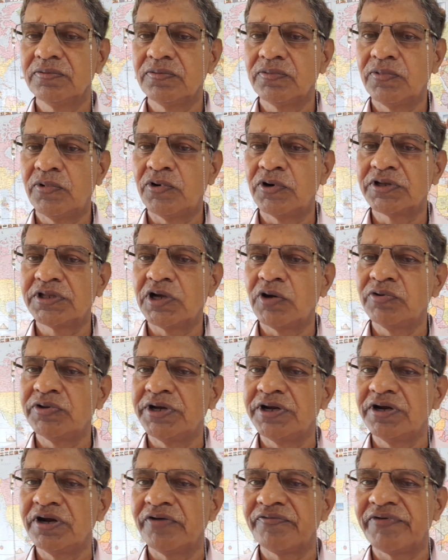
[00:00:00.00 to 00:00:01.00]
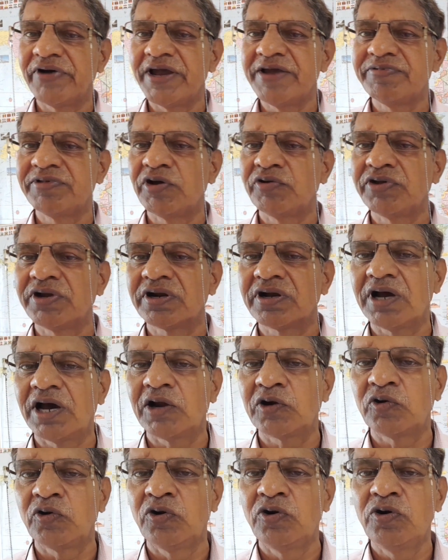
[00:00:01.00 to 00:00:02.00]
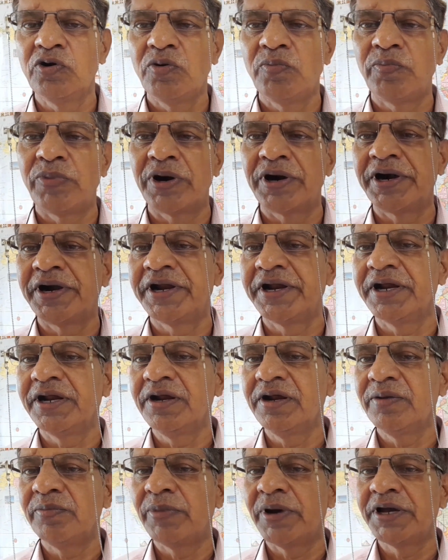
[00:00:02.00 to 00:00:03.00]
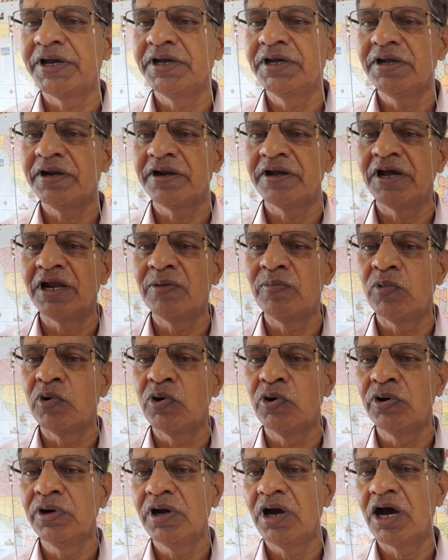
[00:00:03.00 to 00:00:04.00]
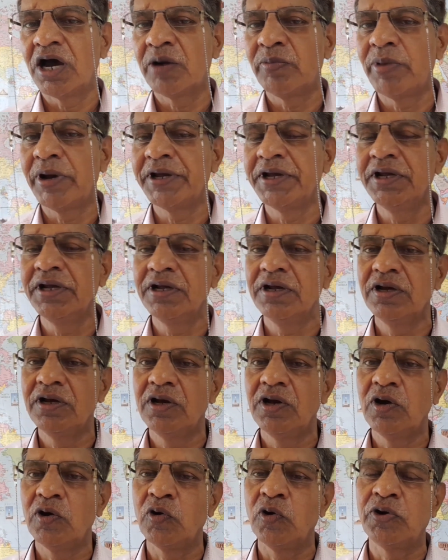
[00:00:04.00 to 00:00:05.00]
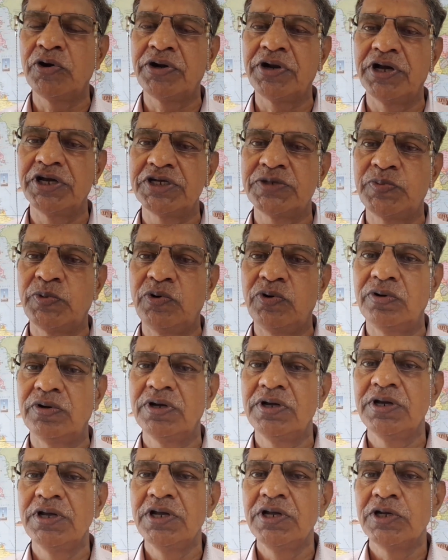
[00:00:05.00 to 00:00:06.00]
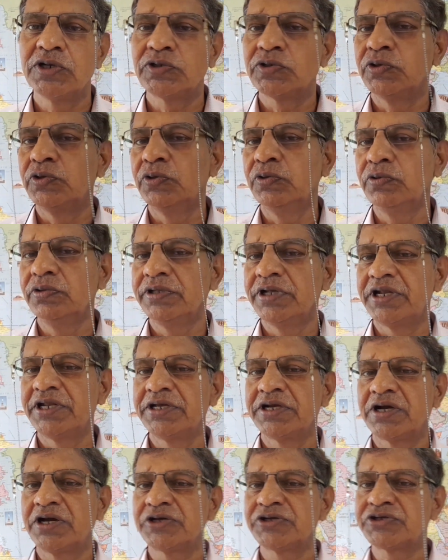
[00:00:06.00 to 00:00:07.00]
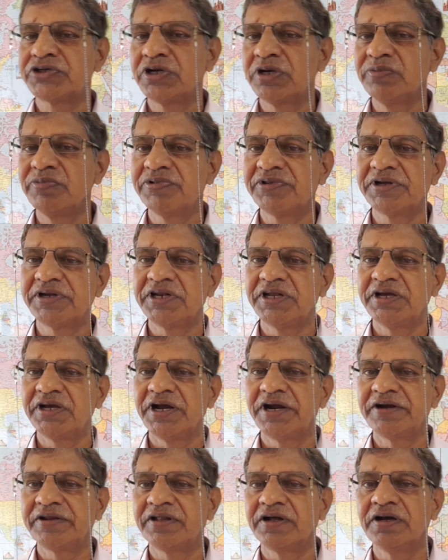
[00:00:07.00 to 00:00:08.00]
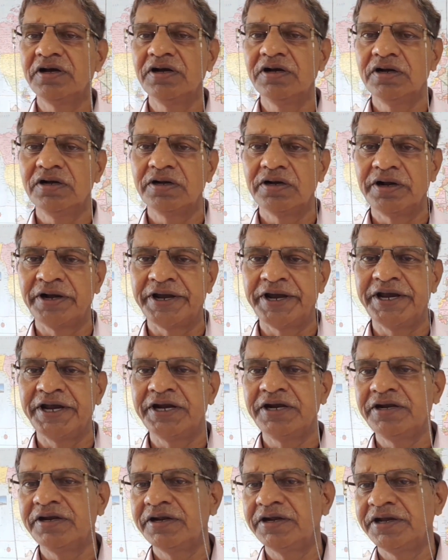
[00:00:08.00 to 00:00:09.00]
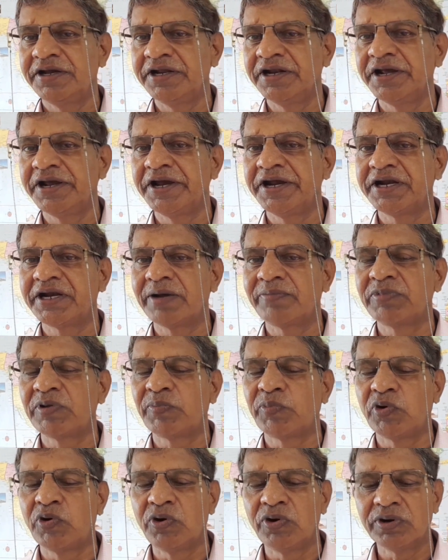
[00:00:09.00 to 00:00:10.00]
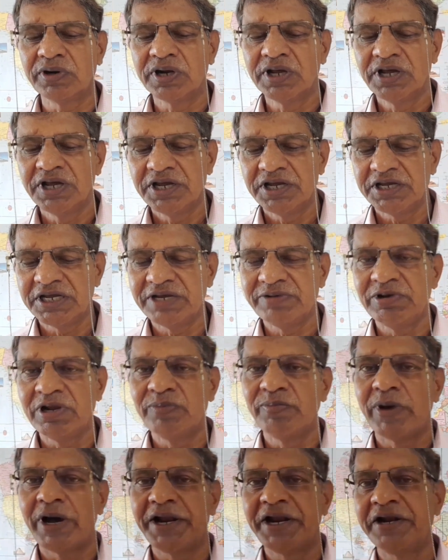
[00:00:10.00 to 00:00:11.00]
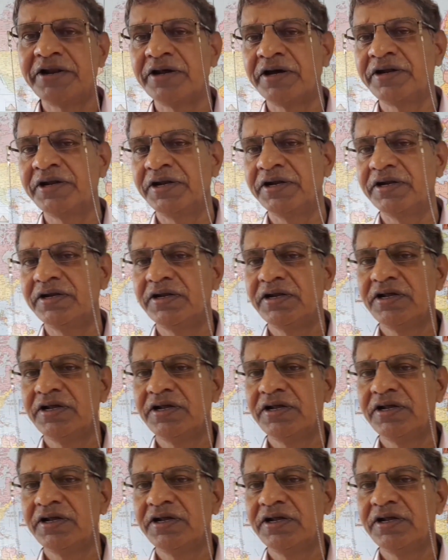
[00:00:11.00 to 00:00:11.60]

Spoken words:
4,000 or 5,000 cargo per day by rail mode or by road transport. So there is a custom sitting at the gate, in gate of the port. He will monitor it.